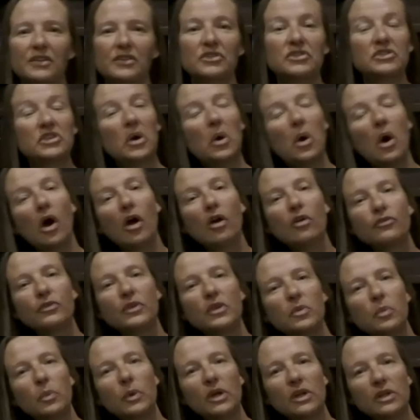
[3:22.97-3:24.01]
So our
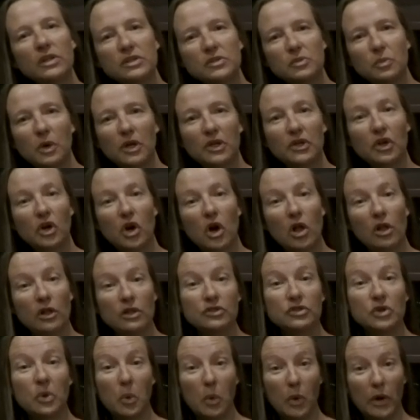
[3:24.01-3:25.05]
fifth wheel is what you call a
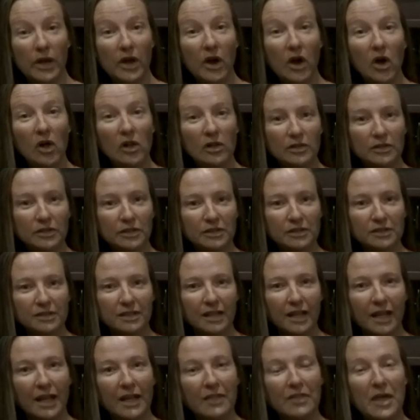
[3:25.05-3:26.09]
toy hauler,
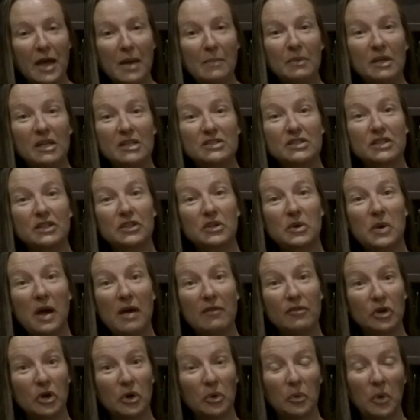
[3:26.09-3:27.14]
and that means that you
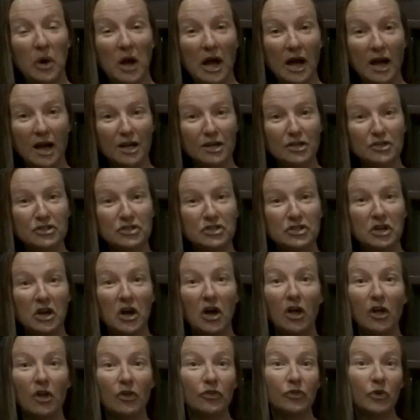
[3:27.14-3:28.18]
have a garage to
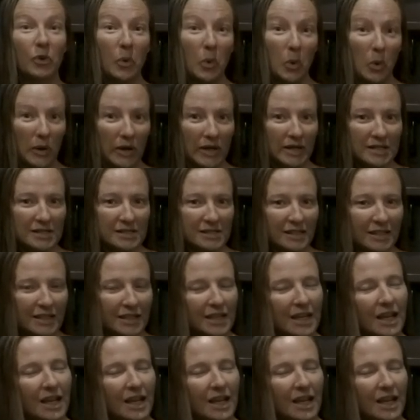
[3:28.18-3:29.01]
haul toys.